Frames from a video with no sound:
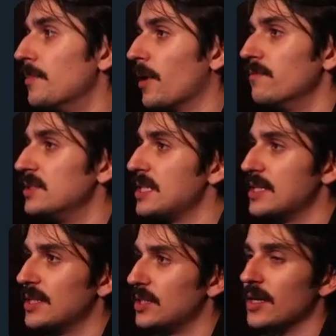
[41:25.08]
obviously
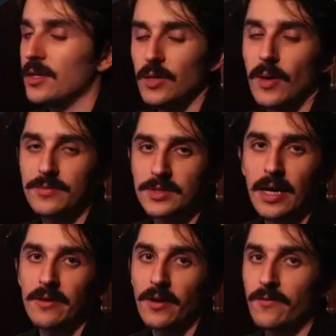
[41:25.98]
then, yeah, you have to
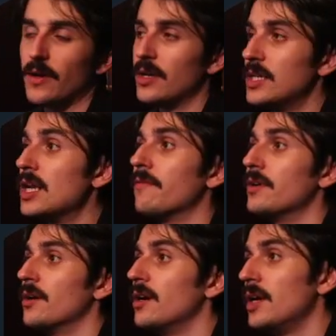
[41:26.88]
have another
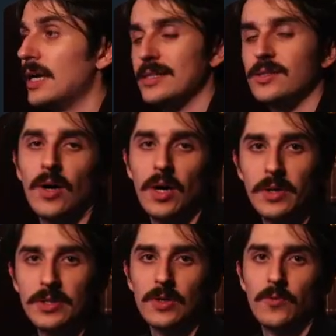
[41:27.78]
entire bit of
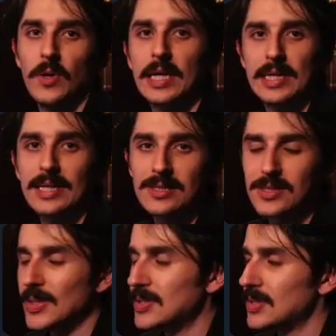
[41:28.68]
software connected to
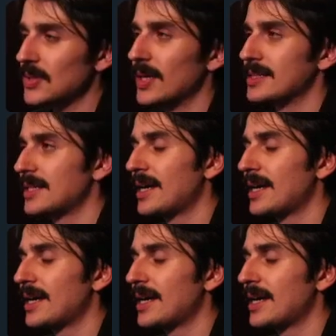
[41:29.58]
this entire stack.